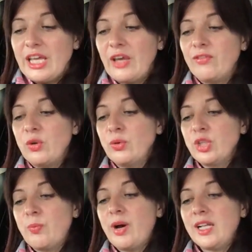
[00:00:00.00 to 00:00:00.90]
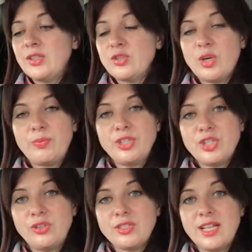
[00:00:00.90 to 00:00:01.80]
If you want your partner to
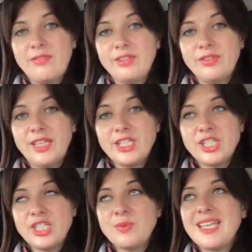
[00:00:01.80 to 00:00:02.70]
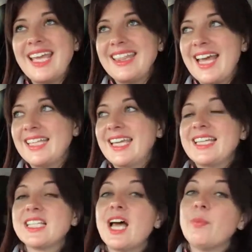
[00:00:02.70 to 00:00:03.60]
appreciate yourself in relationships, in that
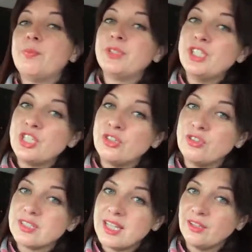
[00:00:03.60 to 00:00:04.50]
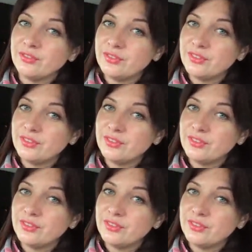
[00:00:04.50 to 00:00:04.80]
case, appreciate yourself.